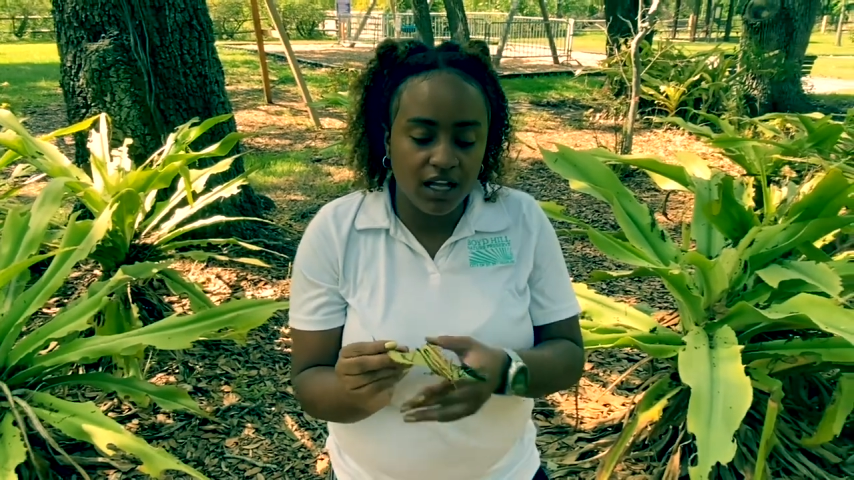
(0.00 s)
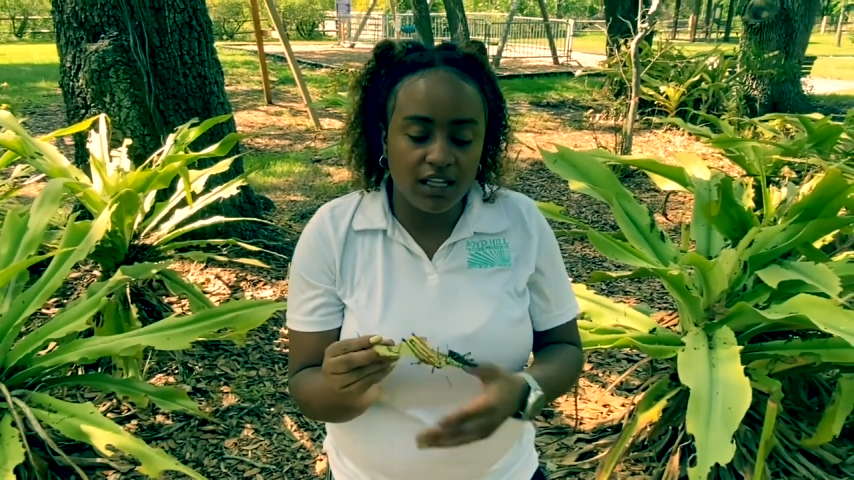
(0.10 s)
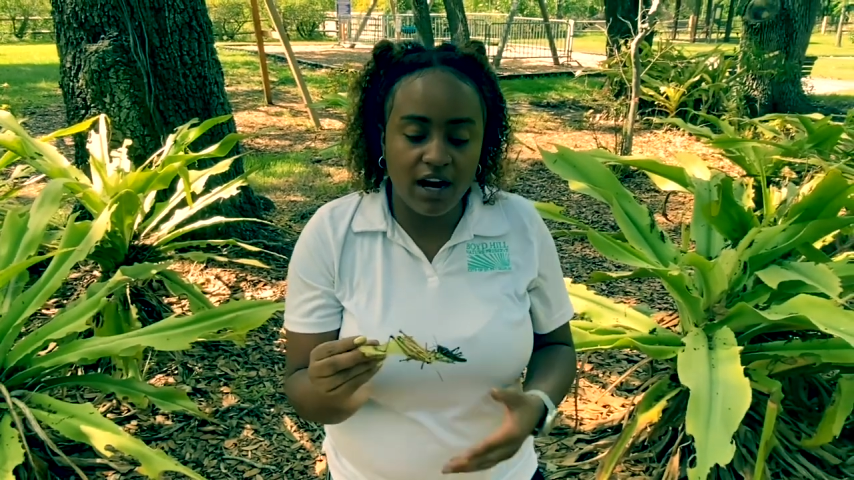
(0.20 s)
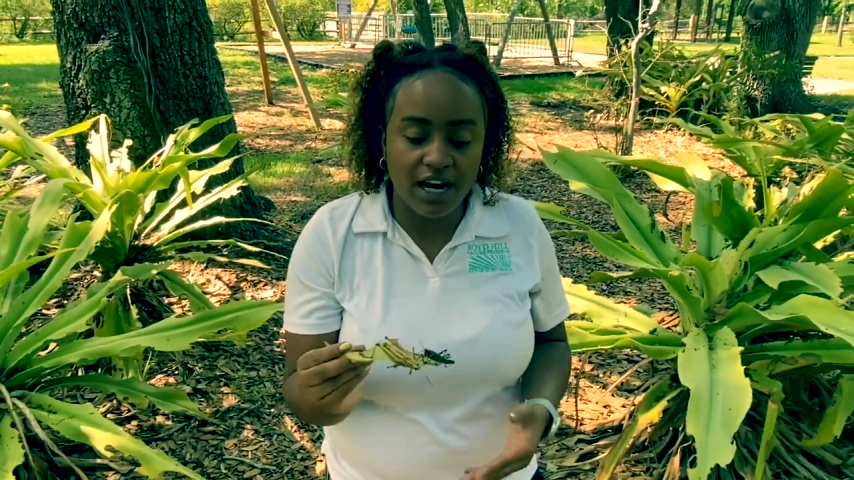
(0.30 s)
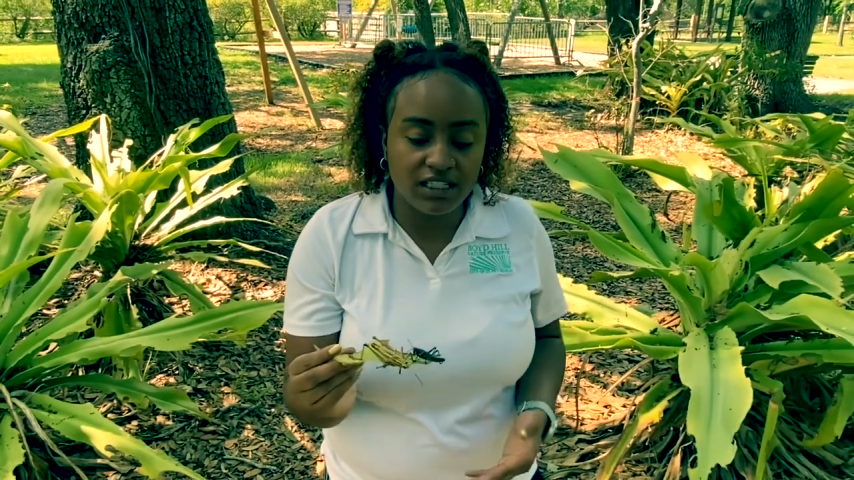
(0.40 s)

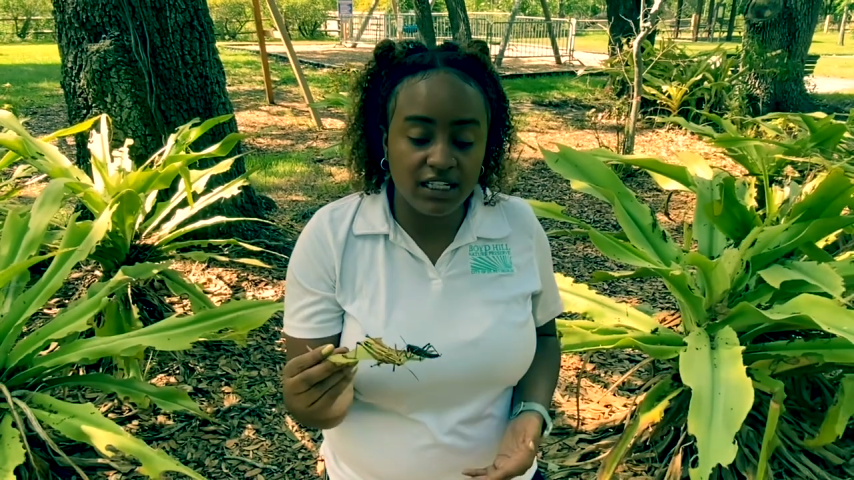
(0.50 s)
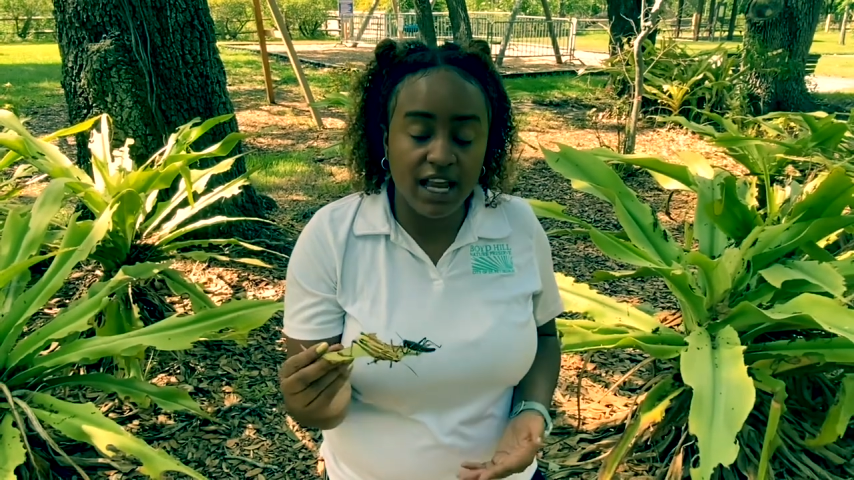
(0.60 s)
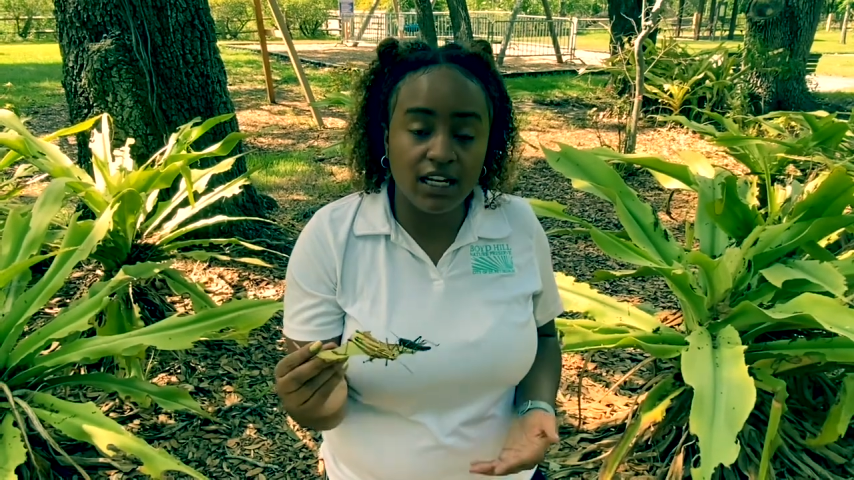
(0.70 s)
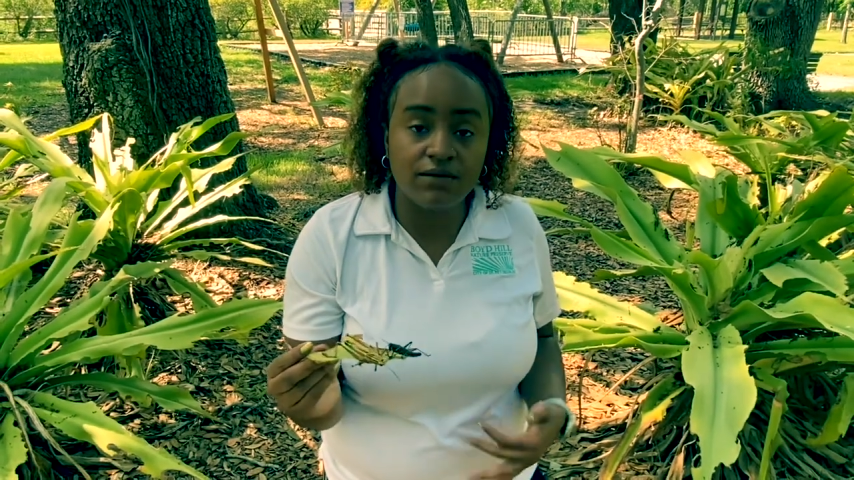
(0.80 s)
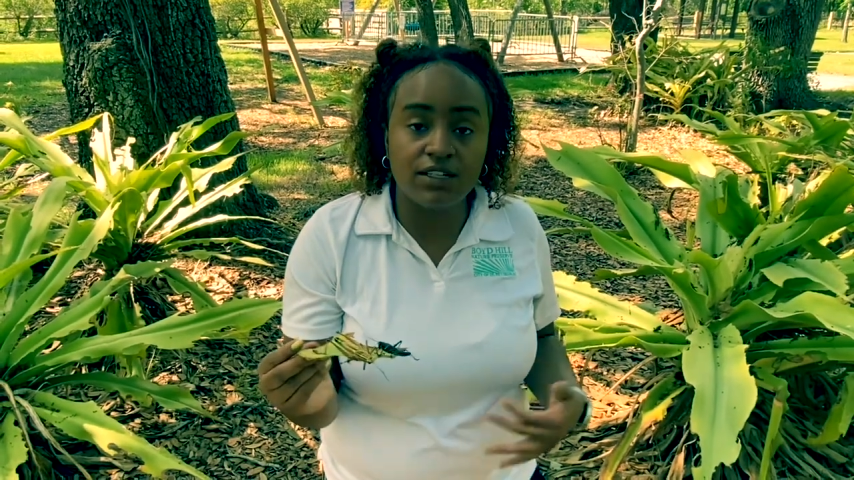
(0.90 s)
They're actually
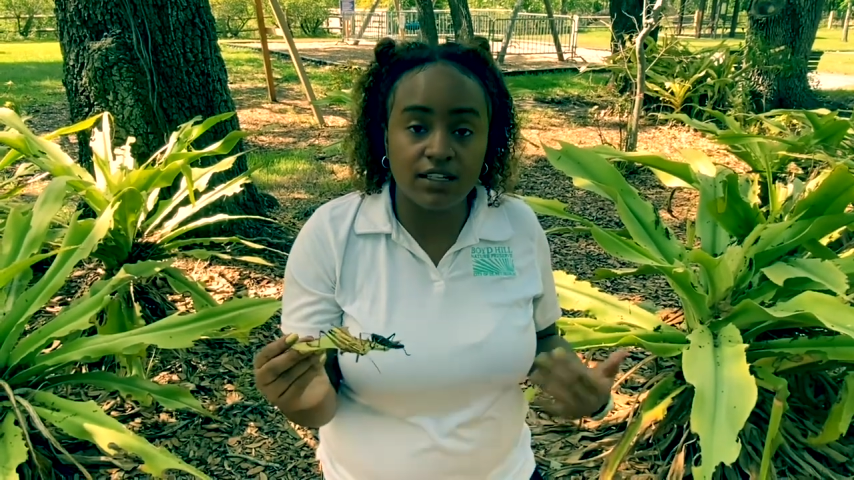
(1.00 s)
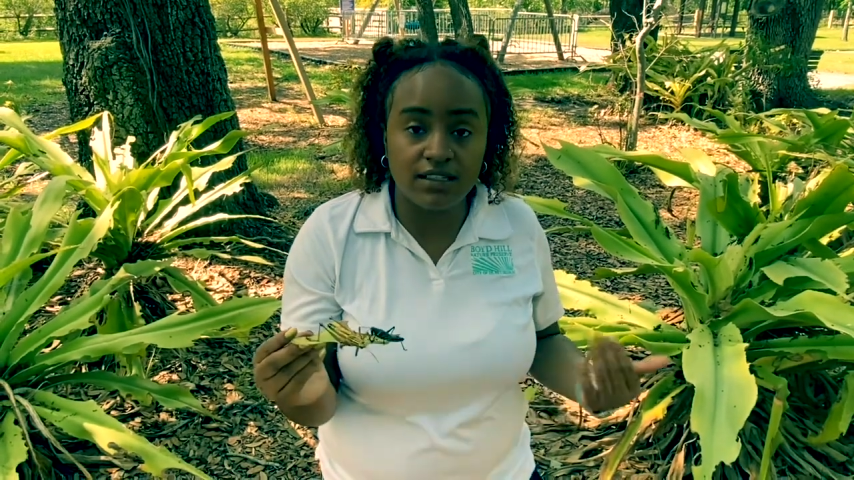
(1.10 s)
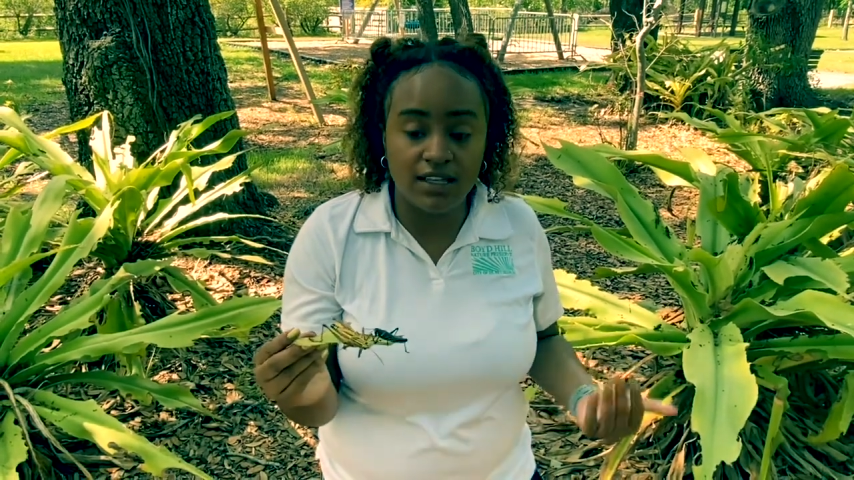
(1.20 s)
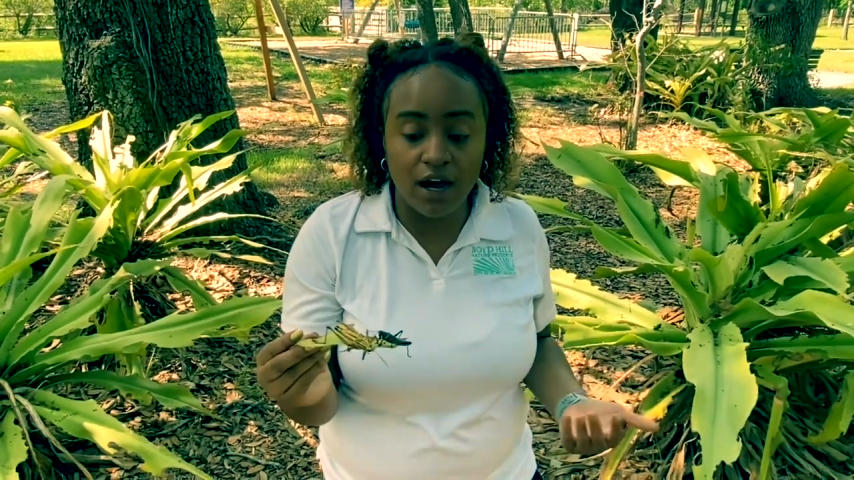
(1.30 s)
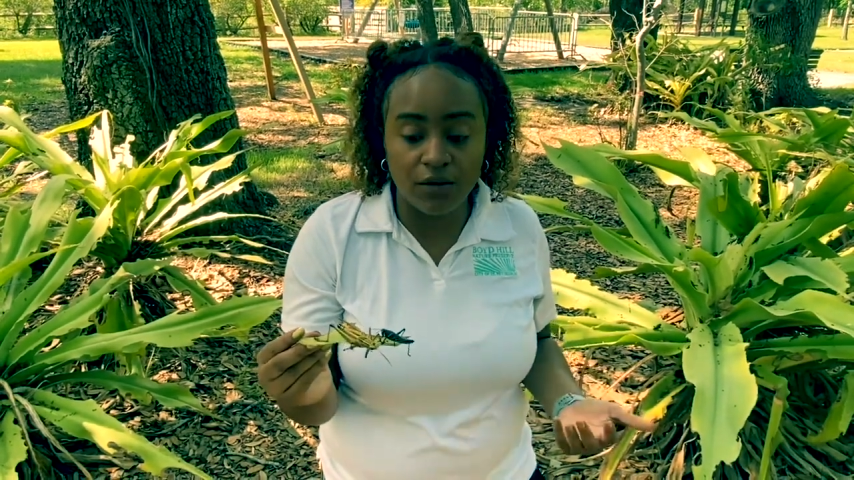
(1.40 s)
native to the
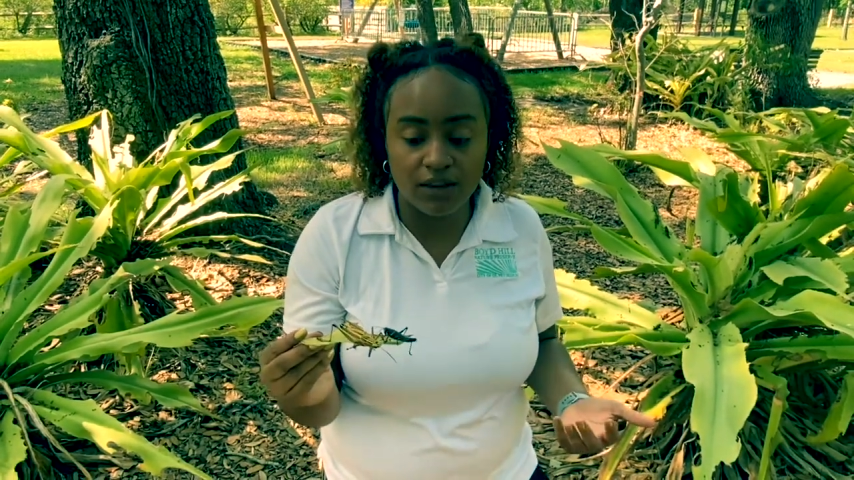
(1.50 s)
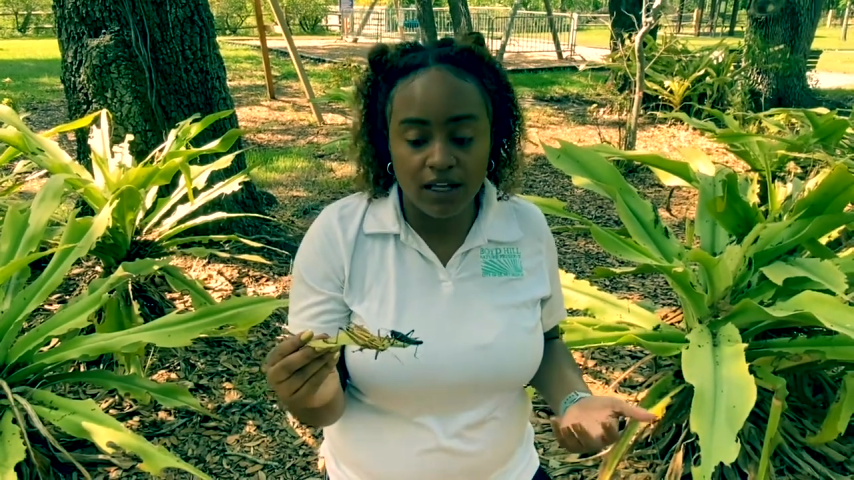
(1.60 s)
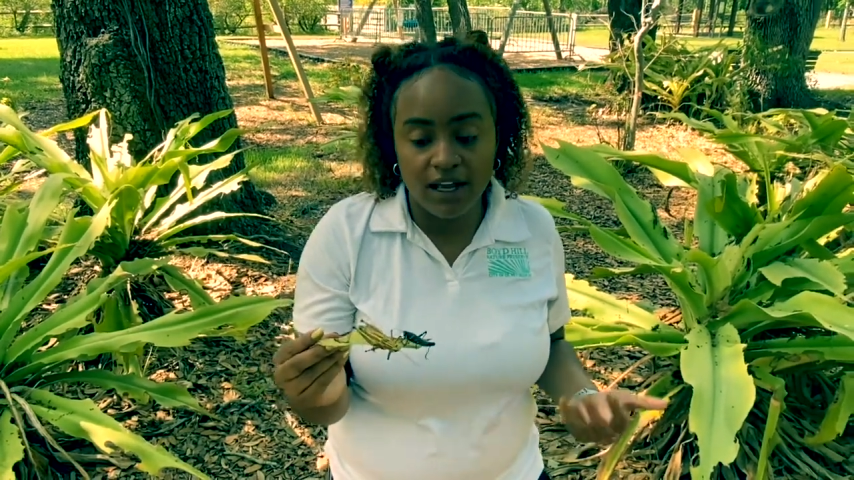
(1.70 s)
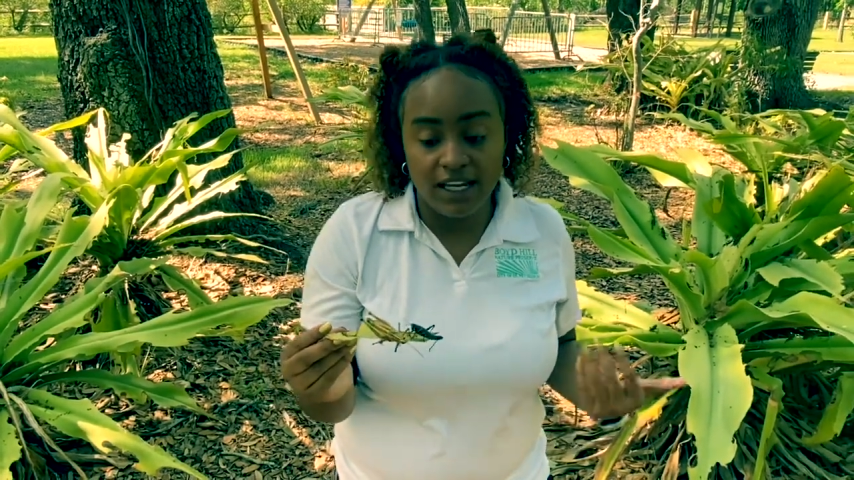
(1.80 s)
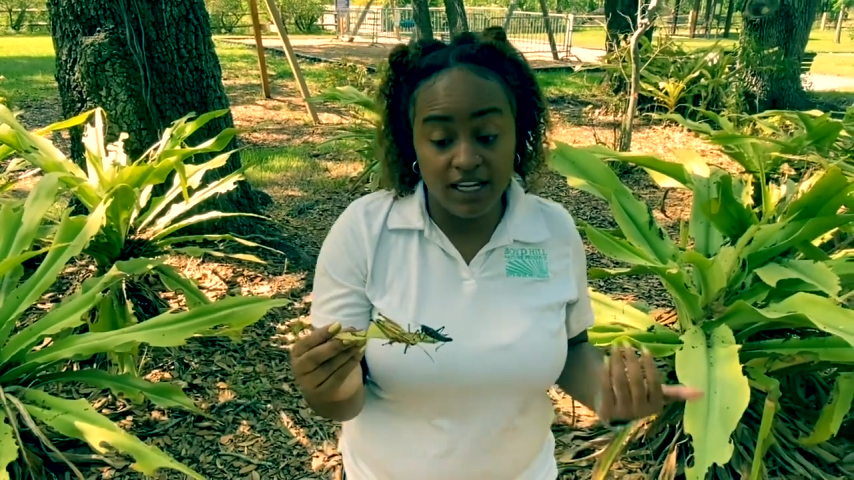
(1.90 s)

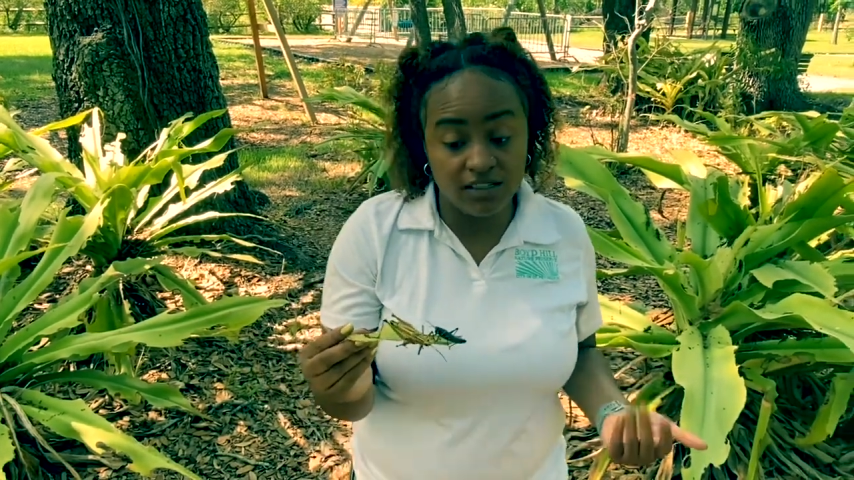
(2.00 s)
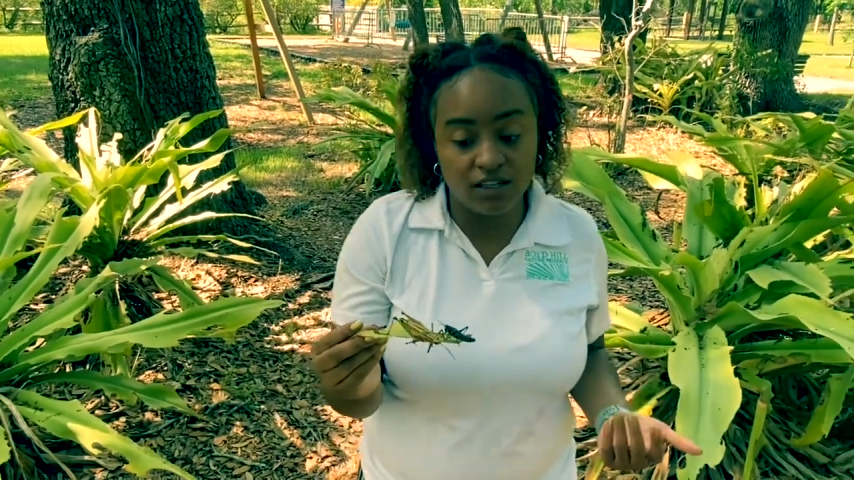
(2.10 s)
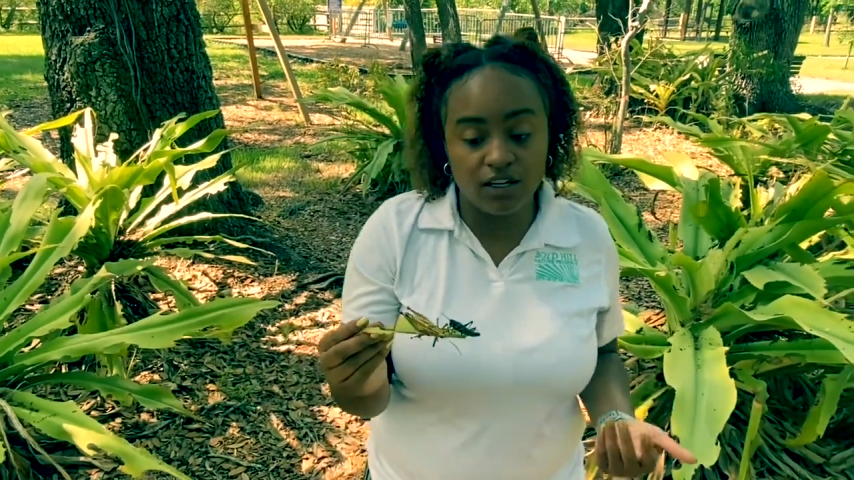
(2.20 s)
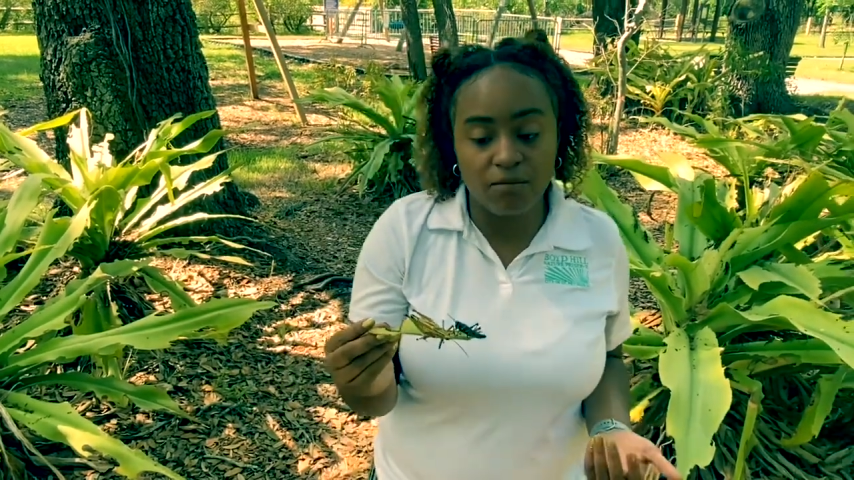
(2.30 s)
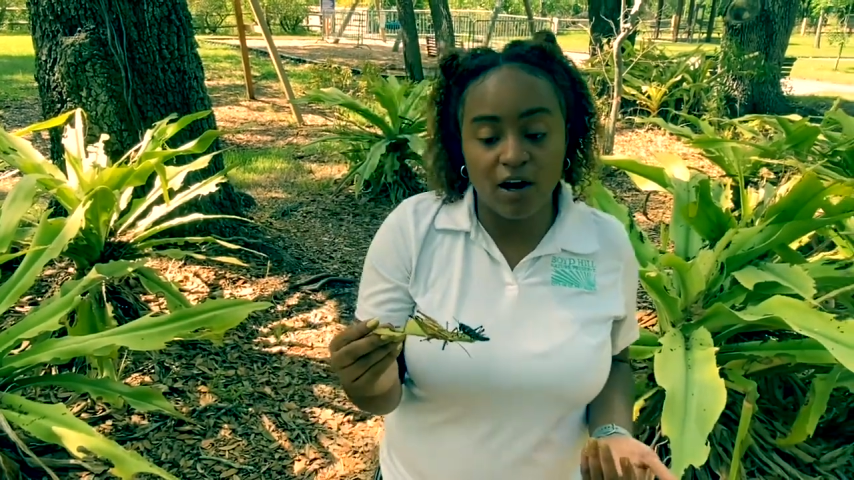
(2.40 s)
southeastern